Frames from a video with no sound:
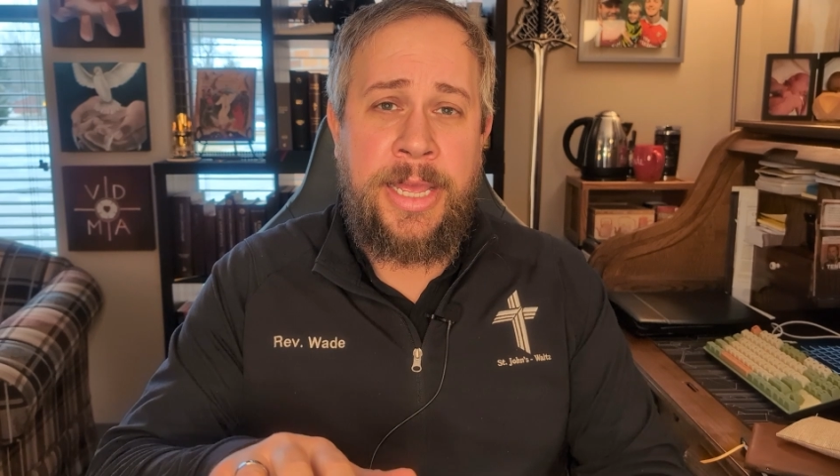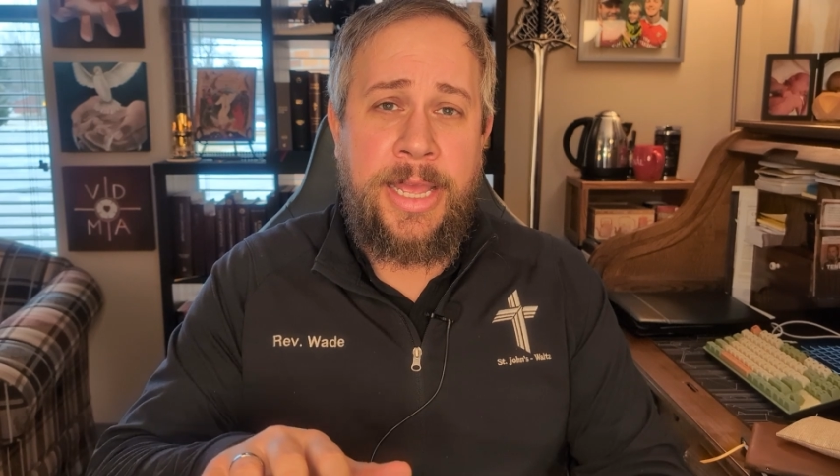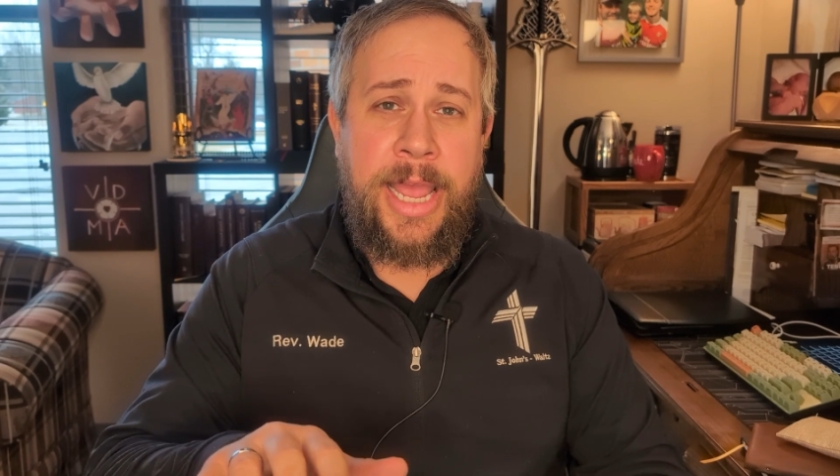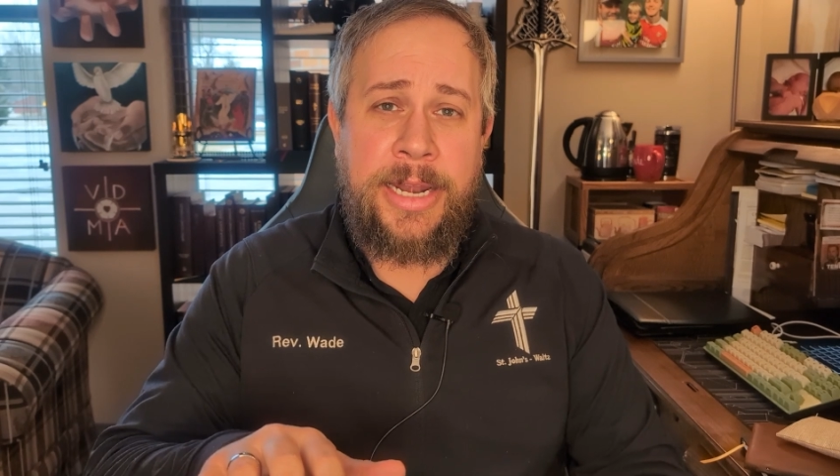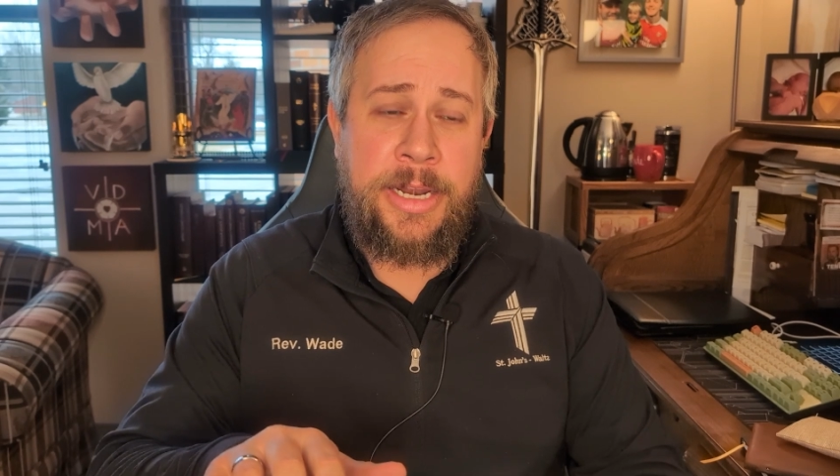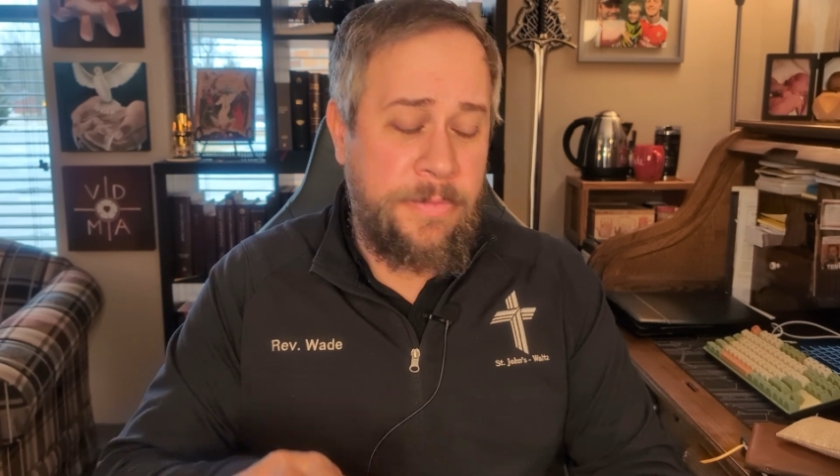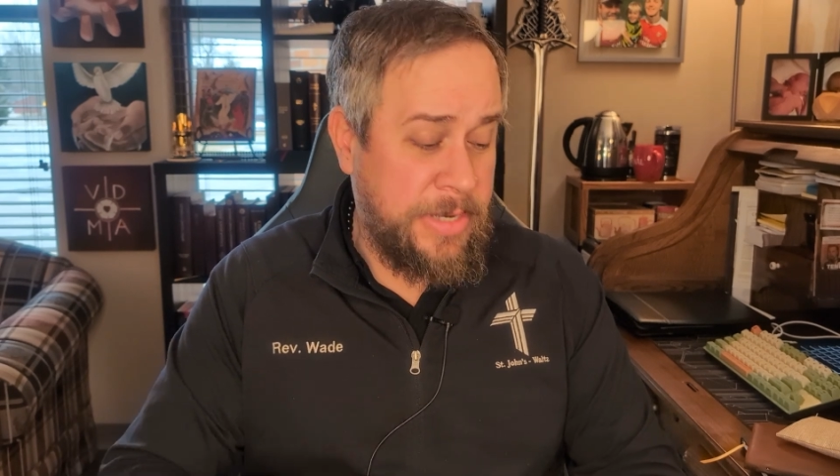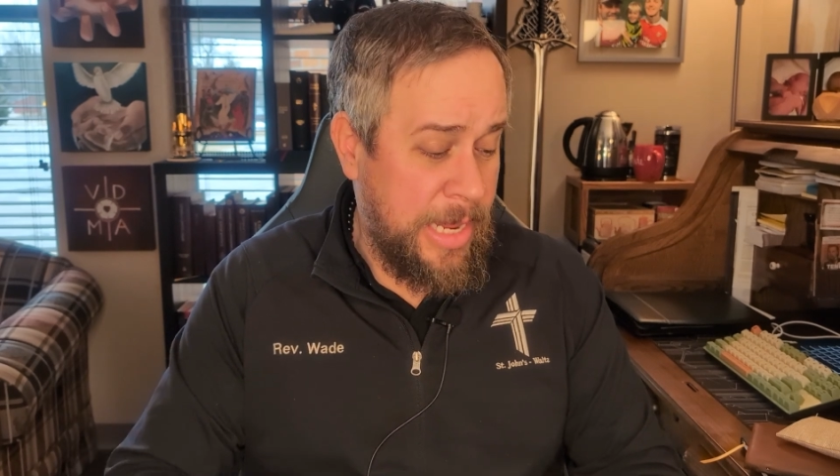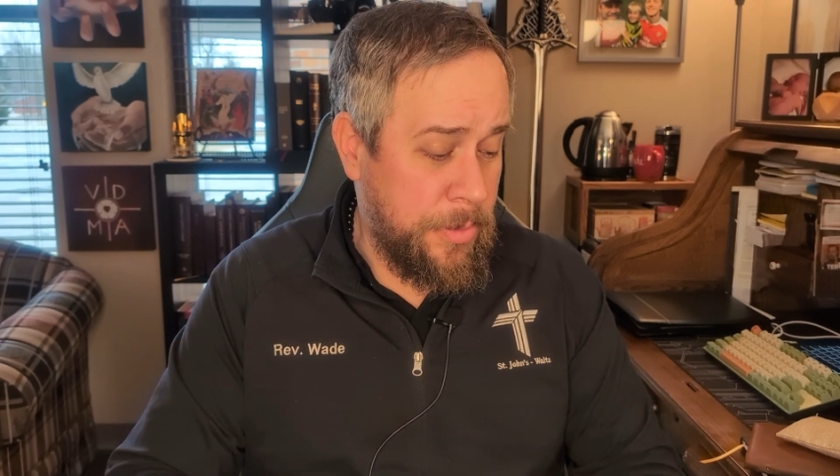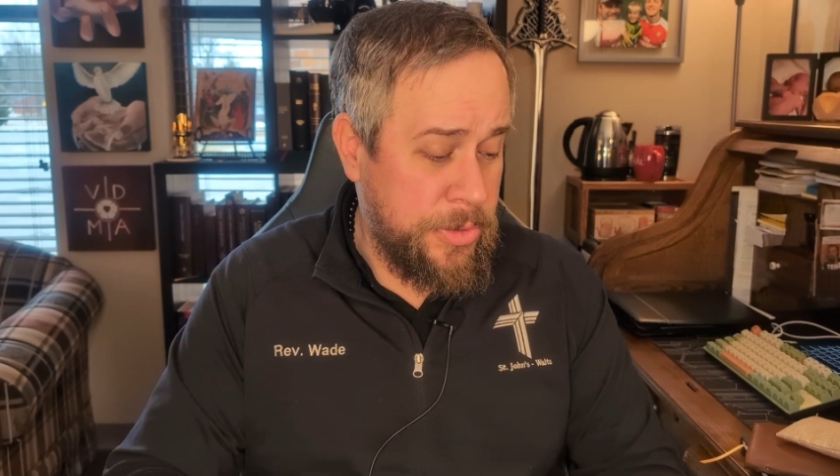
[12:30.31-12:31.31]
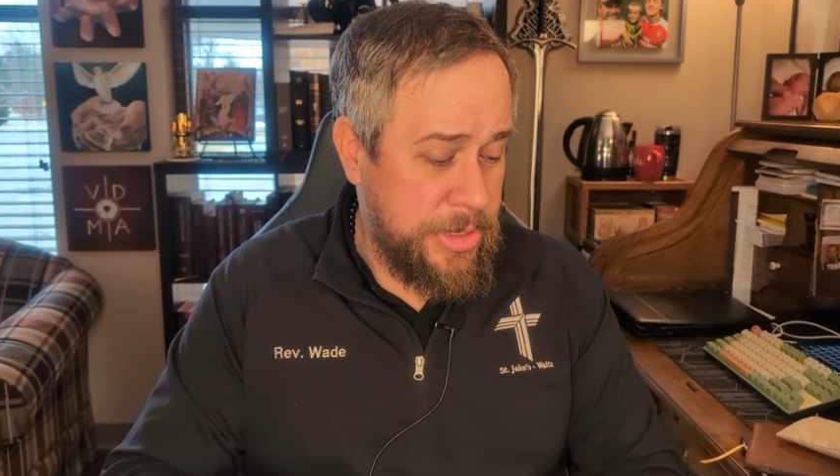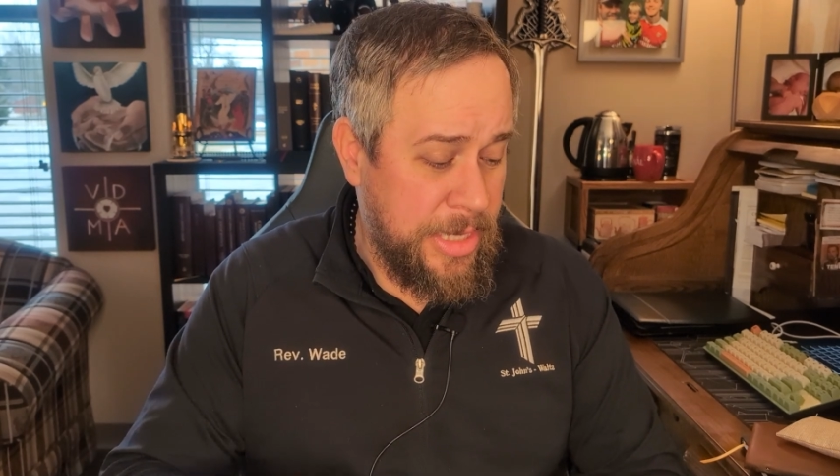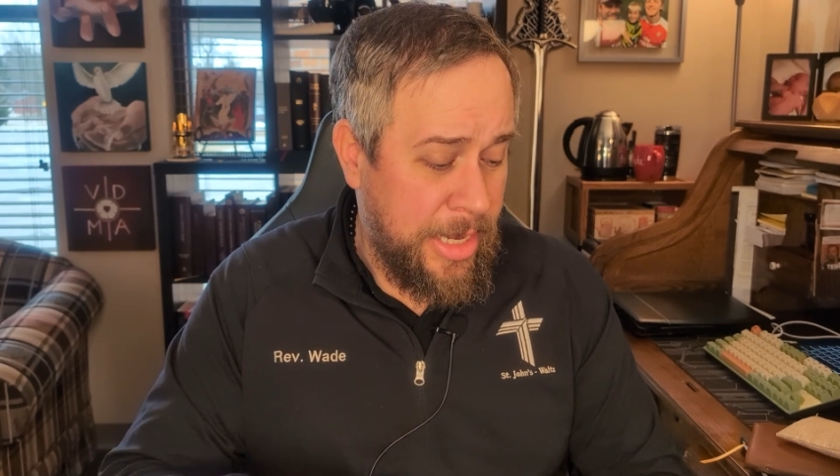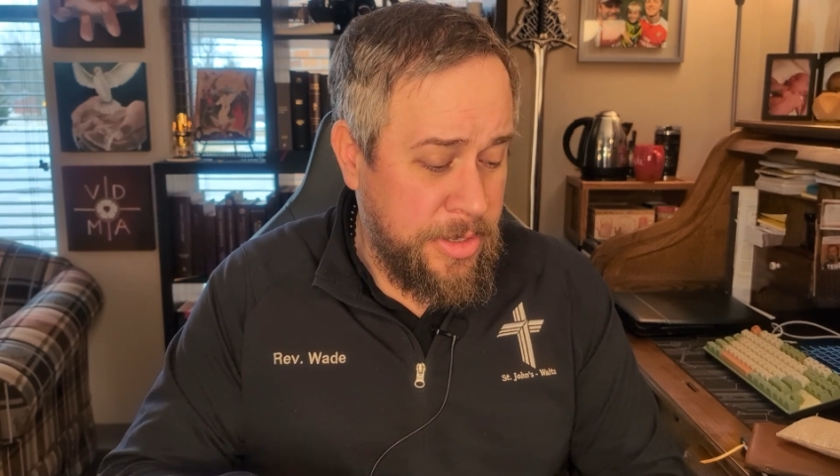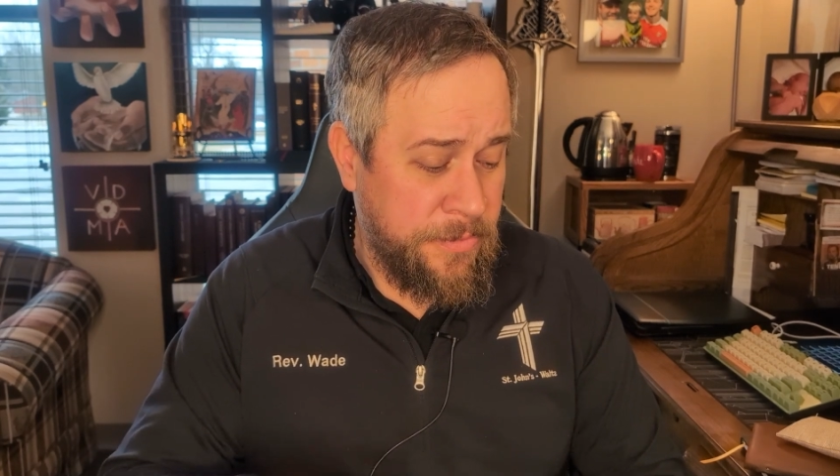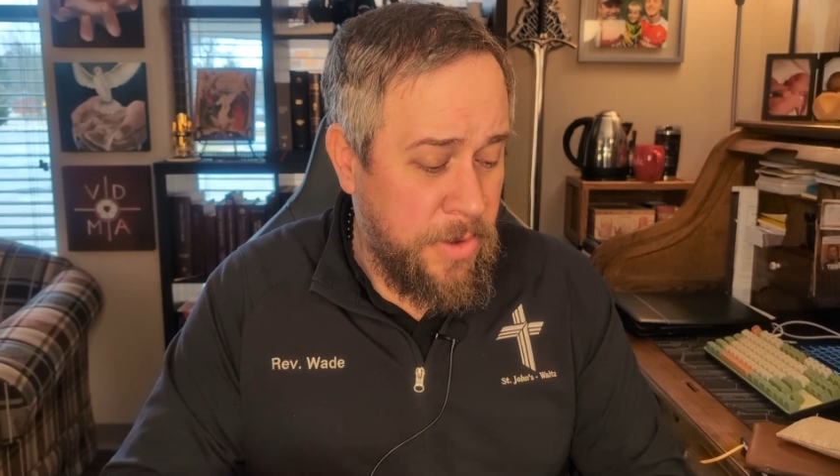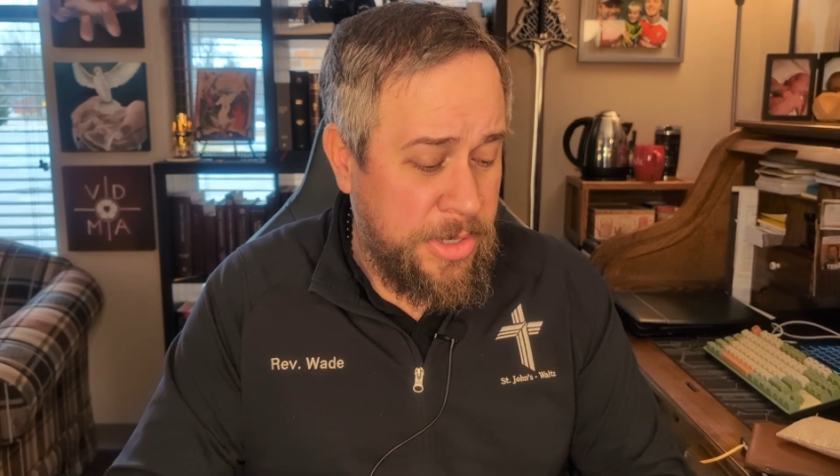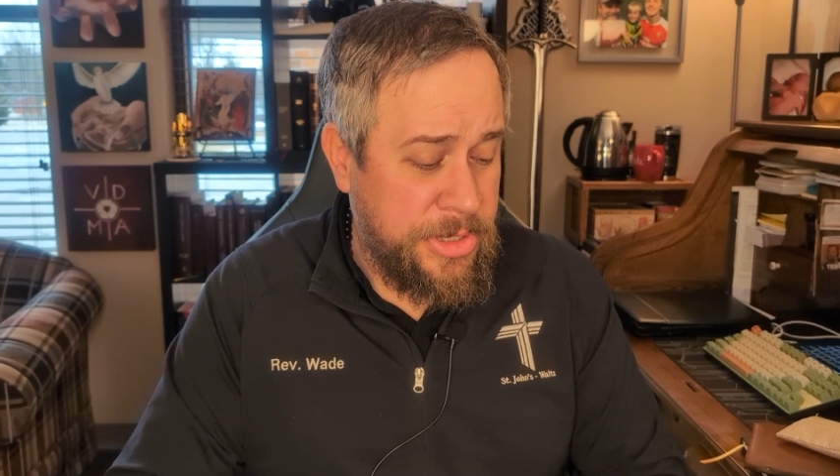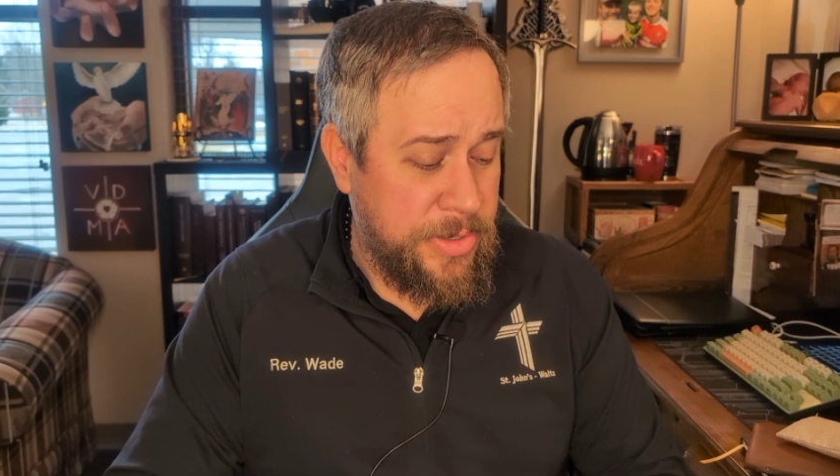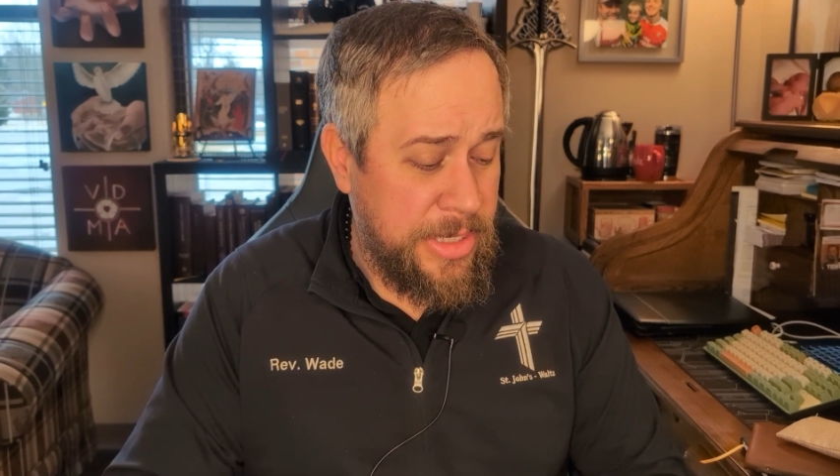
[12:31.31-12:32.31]
and enough tables to
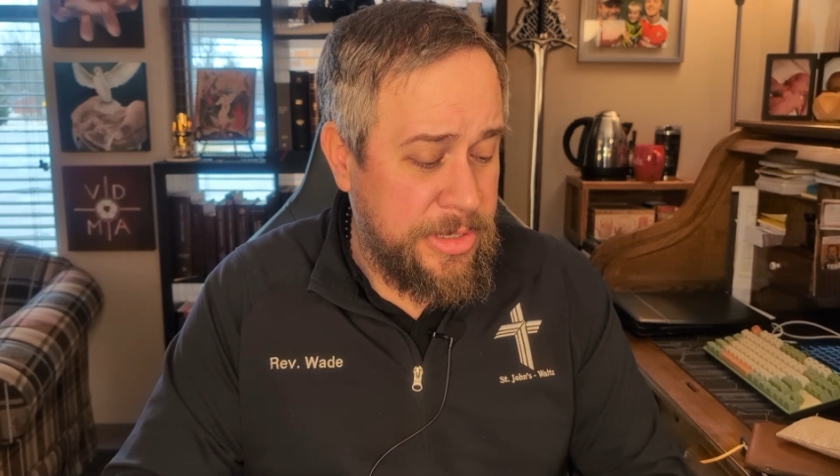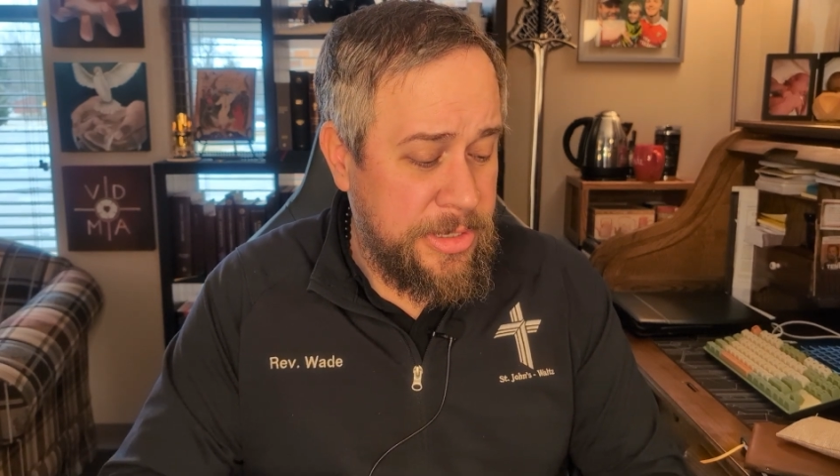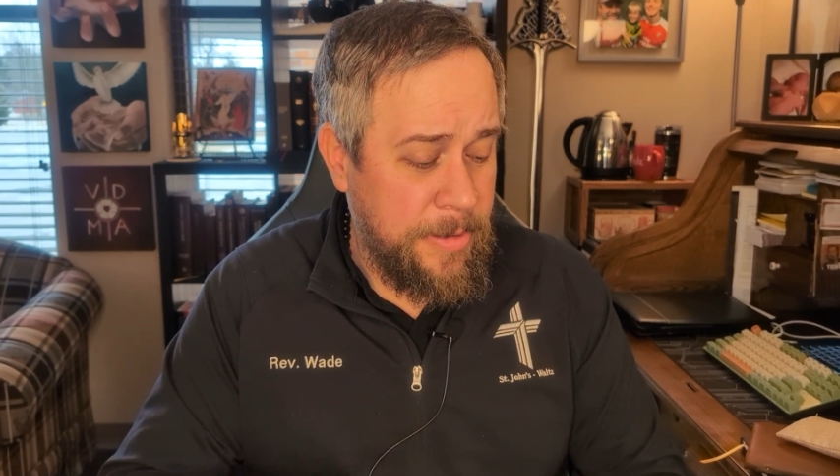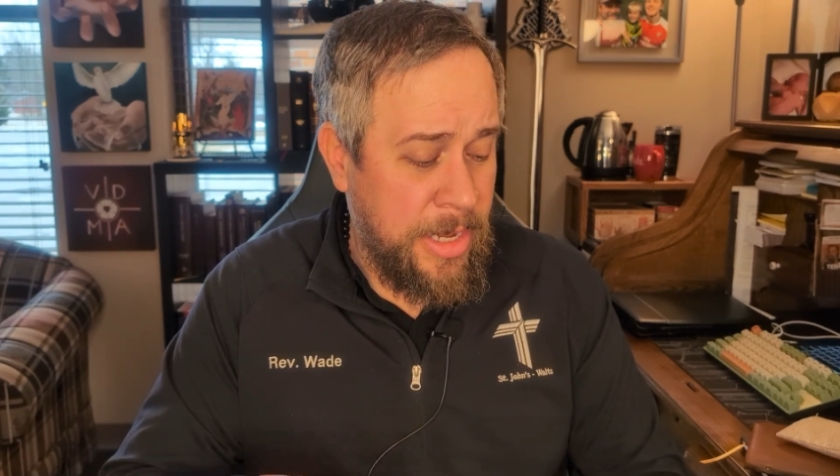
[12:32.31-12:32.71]
foster this.